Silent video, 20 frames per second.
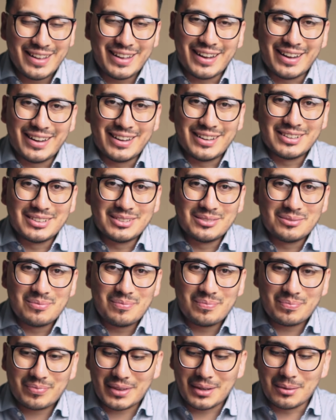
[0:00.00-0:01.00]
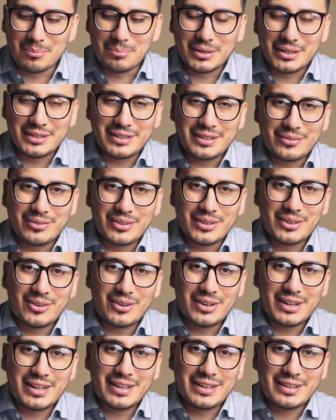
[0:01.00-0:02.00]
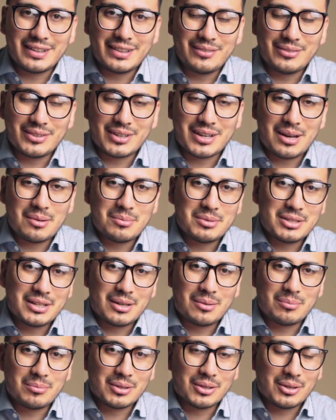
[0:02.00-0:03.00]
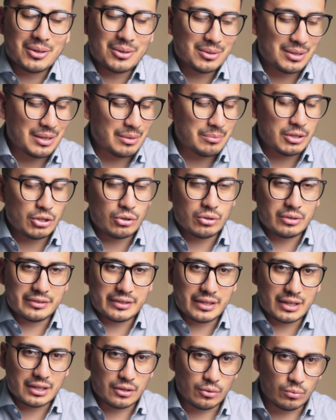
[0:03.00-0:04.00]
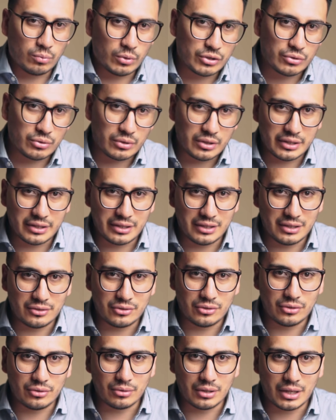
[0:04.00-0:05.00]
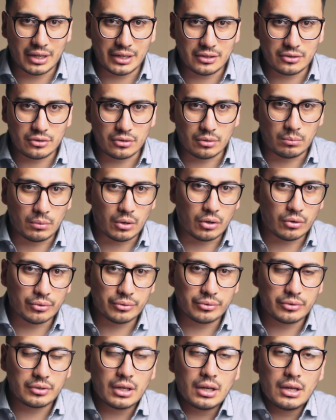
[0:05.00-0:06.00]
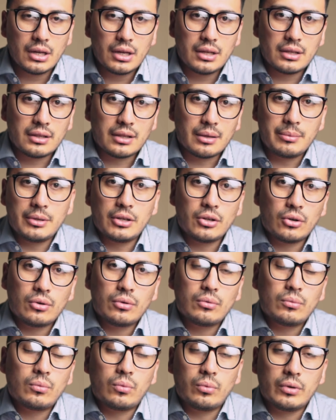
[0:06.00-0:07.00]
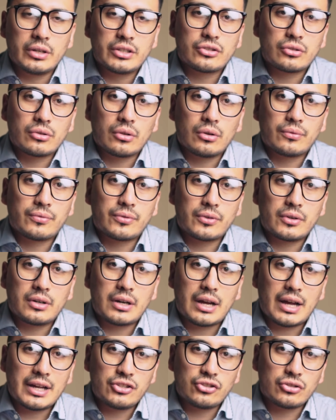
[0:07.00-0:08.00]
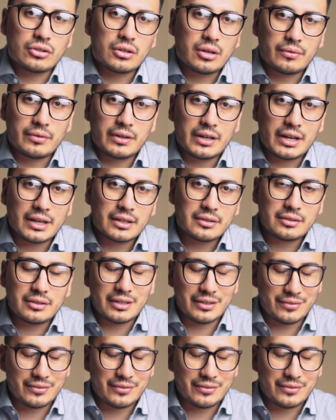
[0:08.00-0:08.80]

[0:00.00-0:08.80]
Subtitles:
But definitely go ahead and leave a comment down below. Let me know exactly which one of these you like the most. Let me know which loafer I should cover next.